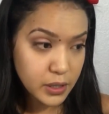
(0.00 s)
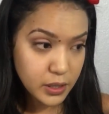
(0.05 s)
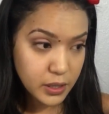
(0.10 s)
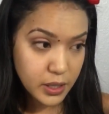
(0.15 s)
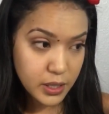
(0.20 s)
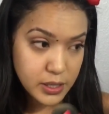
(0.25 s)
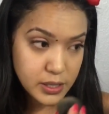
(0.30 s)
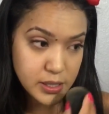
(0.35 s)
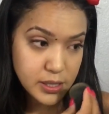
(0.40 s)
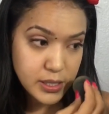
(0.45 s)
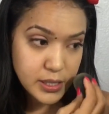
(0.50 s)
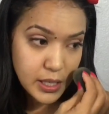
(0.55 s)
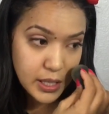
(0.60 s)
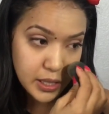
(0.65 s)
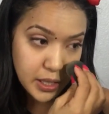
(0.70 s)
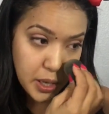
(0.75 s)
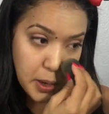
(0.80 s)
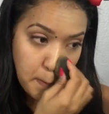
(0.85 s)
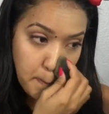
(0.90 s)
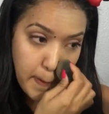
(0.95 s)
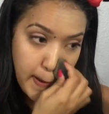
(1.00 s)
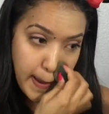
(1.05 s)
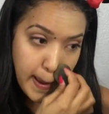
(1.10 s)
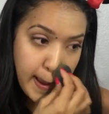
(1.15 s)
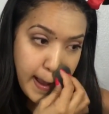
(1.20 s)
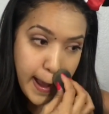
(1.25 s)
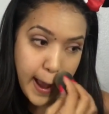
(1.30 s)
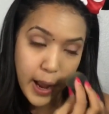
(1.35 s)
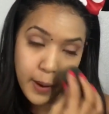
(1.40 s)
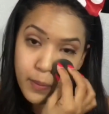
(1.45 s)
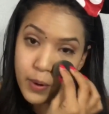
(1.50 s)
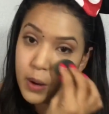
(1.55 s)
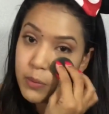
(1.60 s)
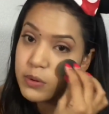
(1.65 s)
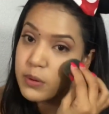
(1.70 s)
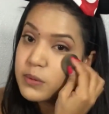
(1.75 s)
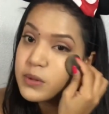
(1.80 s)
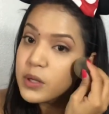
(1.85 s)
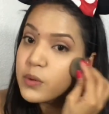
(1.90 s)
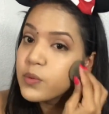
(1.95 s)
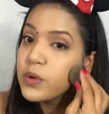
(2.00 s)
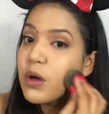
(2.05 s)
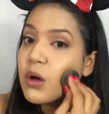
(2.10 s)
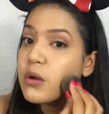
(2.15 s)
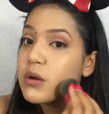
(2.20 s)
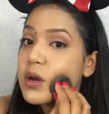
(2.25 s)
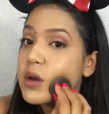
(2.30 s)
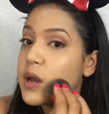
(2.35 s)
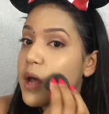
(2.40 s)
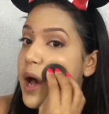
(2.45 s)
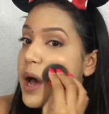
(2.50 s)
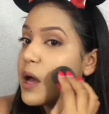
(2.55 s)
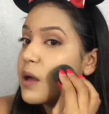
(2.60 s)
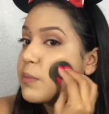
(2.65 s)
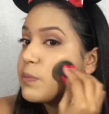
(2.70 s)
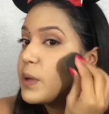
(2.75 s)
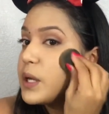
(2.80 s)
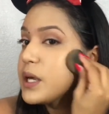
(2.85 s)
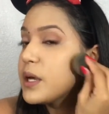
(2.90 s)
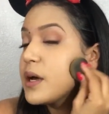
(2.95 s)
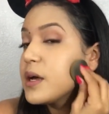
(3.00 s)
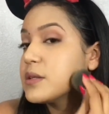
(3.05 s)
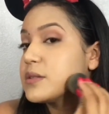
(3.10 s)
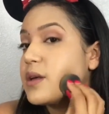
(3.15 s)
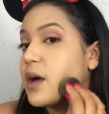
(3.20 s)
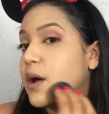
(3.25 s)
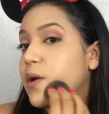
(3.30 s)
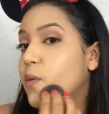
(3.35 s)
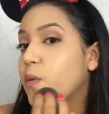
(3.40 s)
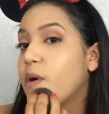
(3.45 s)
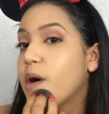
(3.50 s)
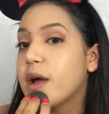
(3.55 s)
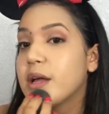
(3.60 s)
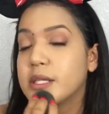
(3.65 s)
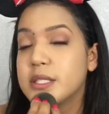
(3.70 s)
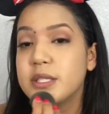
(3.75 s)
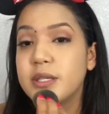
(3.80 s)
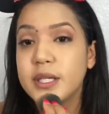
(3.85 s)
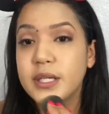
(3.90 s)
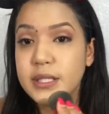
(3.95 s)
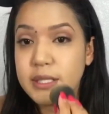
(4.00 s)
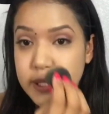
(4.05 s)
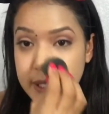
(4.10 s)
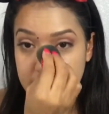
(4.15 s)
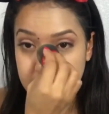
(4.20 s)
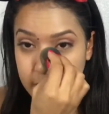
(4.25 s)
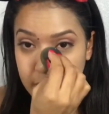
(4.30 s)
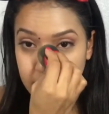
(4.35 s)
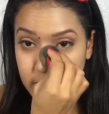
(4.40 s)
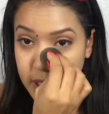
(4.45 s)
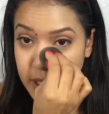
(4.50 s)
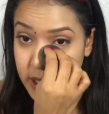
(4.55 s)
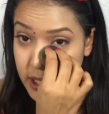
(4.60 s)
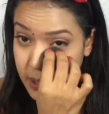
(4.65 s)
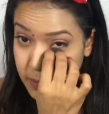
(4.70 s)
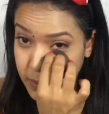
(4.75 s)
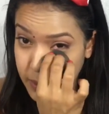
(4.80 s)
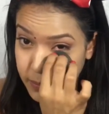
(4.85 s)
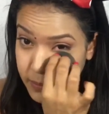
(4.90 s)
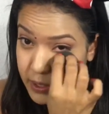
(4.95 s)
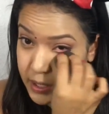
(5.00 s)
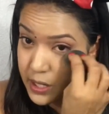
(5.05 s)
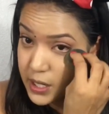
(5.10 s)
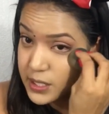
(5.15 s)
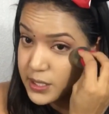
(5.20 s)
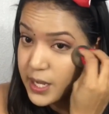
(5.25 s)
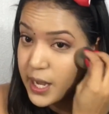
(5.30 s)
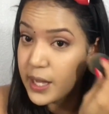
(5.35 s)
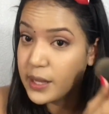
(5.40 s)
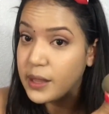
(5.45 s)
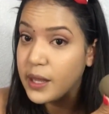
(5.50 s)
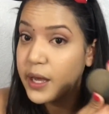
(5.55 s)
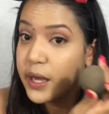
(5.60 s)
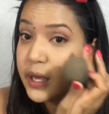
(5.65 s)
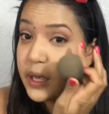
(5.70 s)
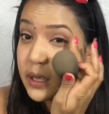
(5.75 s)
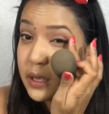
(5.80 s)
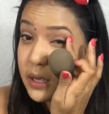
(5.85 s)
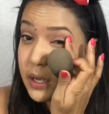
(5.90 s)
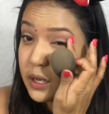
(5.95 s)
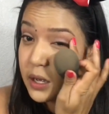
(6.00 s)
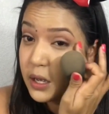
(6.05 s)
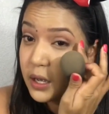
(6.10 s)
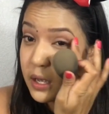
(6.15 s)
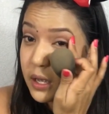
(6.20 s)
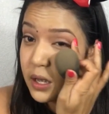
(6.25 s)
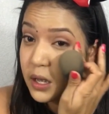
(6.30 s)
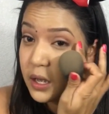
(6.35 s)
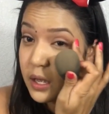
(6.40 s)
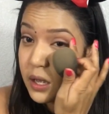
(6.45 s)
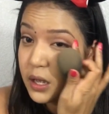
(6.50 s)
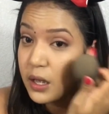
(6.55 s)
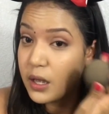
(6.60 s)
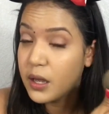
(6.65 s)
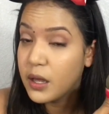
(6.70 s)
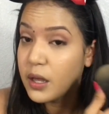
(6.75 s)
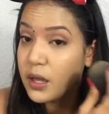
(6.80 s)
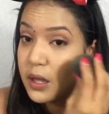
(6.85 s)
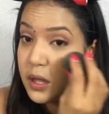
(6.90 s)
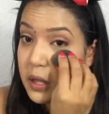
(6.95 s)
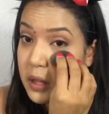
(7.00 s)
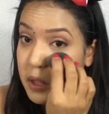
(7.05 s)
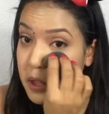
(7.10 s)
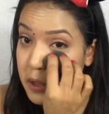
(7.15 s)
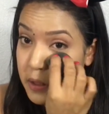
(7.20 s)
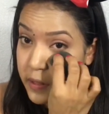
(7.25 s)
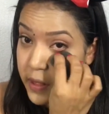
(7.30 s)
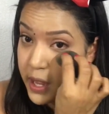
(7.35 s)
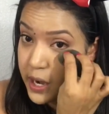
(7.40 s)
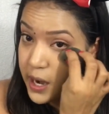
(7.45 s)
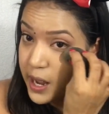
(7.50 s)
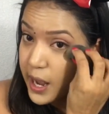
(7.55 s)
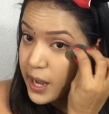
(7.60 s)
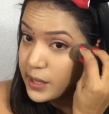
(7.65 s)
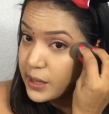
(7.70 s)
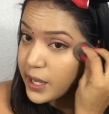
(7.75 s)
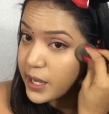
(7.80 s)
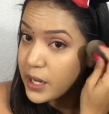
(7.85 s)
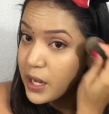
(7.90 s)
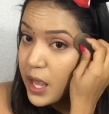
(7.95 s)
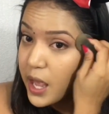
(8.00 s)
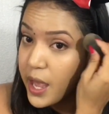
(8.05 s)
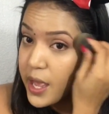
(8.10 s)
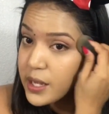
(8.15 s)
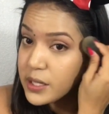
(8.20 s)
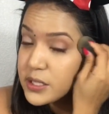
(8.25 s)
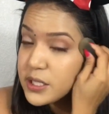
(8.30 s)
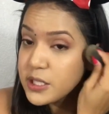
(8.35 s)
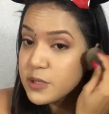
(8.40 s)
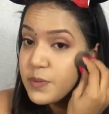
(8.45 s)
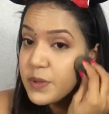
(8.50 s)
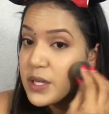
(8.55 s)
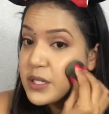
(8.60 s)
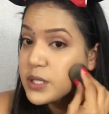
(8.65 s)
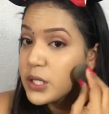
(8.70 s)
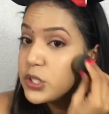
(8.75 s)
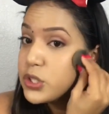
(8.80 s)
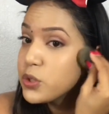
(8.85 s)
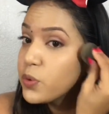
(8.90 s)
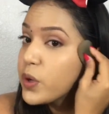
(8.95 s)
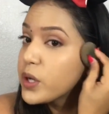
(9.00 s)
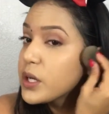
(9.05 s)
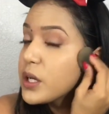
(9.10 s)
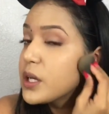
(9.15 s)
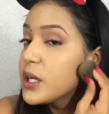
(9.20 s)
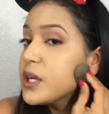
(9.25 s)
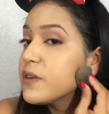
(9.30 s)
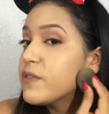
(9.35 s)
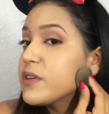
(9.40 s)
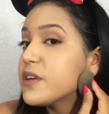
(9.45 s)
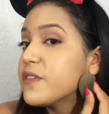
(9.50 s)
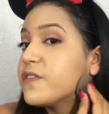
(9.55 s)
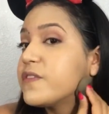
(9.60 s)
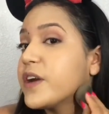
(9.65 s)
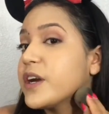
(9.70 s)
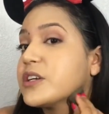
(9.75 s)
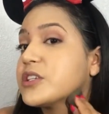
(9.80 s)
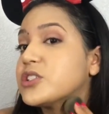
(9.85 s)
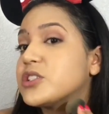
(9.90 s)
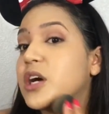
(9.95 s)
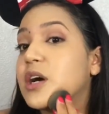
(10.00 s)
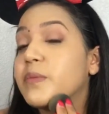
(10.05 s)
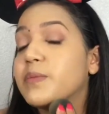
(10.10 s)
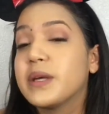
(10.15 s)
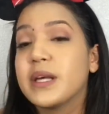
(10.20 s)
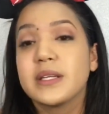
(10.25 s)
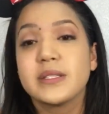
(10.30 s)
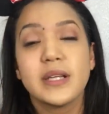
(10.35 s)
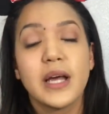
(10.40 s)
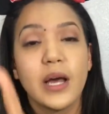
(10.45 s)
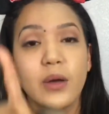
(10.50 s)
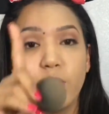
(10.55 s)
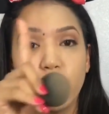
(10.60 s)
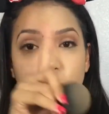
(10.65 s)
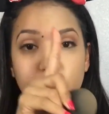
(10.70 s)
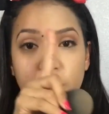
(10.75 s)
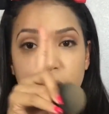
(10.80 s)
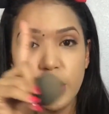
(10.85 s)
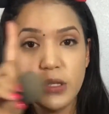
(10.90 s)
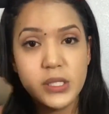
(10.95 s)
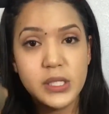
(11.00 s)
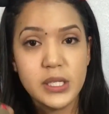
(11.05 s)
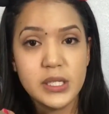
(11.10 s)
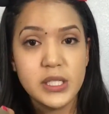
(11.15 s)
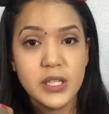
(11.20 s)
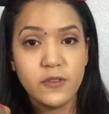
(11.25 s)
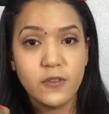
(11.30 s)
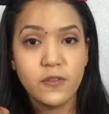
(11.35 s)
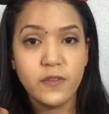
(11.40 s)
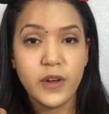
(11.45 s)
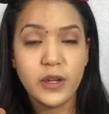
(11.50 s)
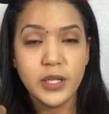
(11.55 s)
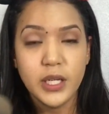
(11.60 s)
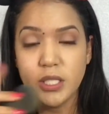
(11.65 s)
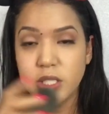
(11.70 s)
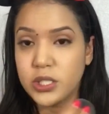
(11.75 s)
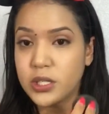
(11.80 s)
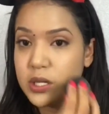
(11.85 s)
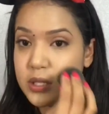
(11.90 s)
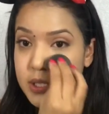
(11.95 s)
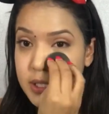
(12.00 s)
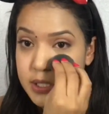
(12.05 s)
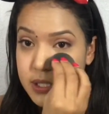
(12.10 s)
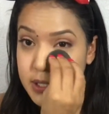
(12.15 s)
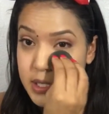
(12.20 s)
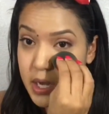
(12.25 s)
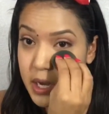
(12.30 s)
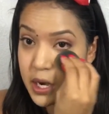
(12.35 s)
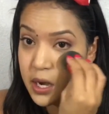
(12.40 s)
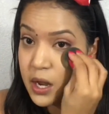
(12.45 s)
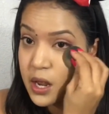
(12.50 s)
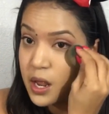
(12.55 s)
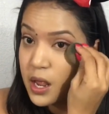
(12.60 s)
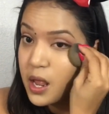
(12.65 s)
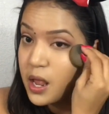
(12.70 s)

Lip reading: concealer, but I probably will, not because I want to conceal anything, but because I like that highlight, and just because I do want to give it a fair shot, because I will be using a different foundation on this side.